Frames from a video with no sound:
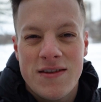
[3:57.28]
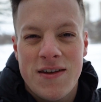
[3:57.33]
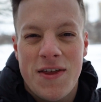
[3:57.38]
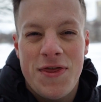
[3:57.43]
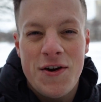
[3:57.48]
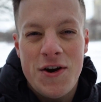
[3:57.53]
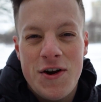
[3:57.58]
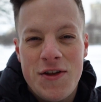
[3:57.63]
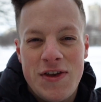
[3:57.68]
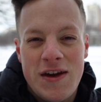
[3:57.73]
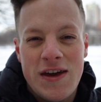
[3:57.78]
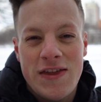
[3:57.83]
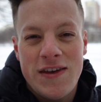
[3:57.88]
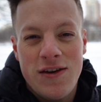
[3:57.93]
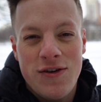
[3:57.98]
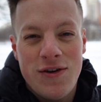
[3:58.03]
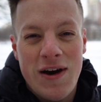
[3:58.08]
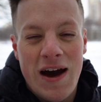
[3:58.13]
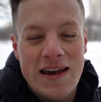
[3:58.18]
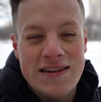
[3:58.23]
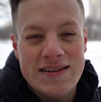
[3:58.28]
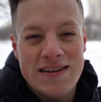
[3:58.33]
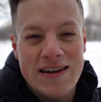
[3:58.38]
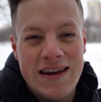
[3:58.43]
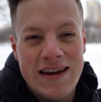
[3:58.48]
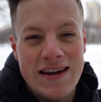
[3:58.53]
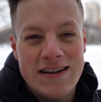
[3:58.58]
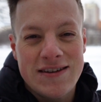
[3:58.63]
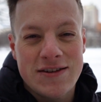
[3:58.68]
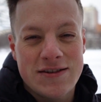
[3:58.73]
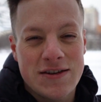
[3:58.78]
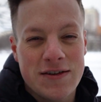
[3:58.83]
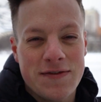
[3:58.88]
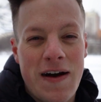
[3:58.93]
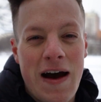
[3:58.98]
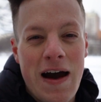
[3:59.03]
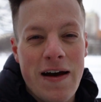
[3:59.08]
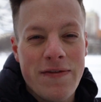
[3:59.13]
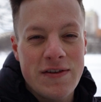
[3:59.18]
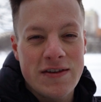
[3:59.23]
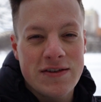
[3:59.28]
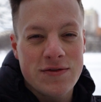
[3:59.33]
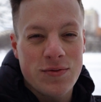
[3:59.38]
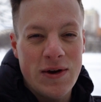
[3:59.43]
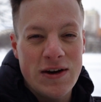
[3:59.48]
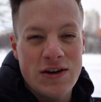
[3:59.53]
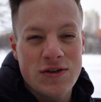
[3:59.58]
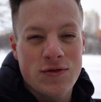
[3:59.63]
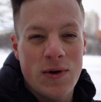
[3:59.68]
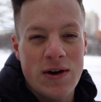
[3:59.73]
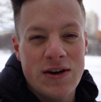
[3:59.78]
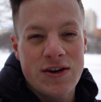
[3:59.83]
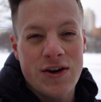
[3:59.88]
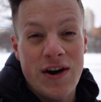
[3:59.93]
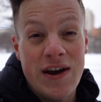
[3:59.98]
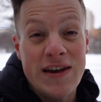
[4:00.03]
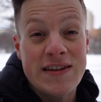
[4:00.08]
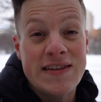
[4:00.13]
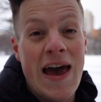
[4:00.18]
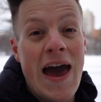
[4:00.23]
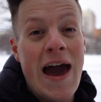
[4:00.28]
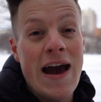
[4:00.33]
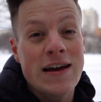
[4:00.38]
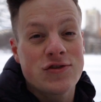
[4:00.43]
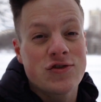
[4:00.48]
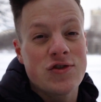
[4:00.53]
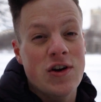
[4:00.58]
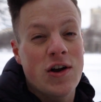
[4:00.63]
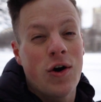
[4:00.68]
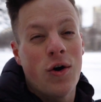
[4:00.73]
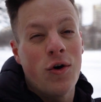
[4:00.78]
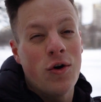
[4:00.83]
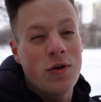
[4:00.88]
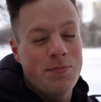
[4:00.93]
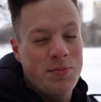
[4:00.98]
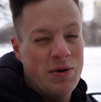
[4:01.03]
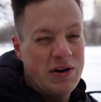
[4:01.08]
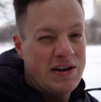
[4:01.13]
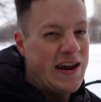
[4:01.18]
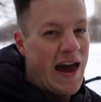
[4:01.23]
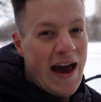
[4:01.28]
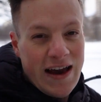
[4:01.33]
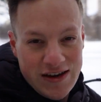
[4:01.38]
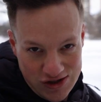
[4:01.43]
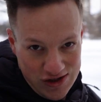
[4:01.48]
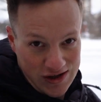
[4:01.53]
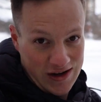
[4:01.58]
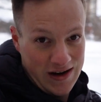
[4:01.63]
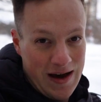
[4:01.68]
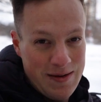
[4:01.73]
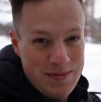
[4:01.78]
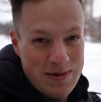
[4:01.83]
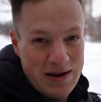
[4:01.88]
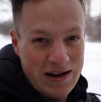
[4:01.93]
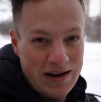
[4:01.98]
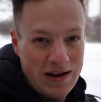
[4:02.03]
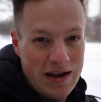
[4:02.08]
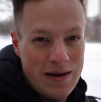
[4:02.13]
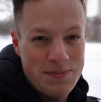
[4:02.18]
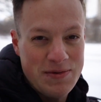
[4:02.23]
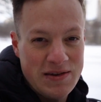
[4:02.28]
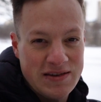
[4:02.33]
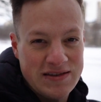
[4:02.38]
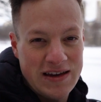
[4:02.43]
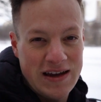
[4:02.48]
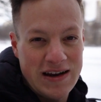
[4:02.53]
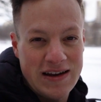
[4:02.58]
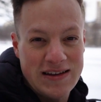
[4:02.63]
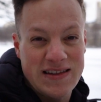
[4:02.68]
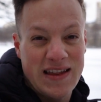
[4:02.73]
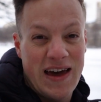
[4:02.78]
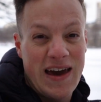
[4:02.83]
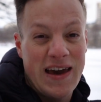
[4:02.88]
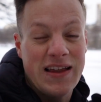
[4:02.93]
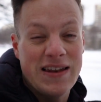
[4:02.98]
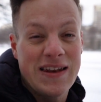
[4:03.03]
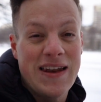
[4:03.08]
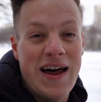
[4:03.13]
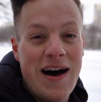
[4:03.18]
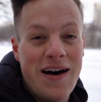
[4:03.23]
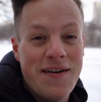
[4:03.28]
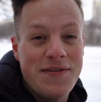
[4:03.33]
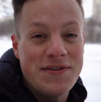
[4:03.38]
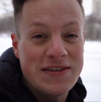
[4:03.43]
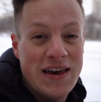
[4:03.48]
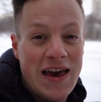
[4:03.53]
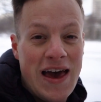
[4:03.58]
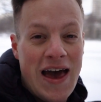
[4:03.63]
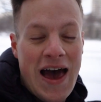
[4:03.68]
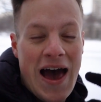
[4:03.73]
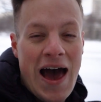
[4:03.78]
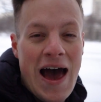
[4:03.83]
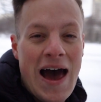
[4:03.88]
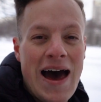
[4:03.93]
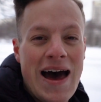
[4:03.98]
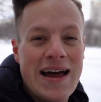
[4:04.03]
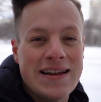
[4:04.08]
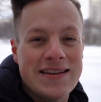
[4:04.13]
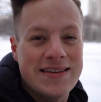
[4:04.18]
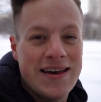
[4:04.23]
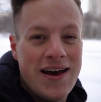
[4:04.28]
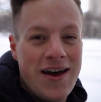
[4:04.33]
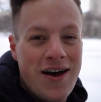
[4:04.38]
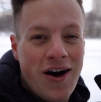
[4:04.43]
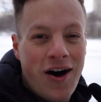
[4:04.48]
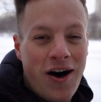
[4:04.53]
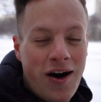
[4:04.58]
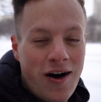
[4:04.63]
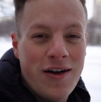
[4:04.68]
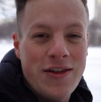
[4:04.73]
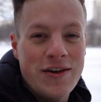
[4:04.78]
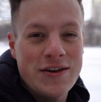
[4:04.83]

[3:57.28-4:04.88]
The third thing that you guys need to survive the Swedish winter is extra cold protection. I'm gonna lump this in as like gloves, hats, all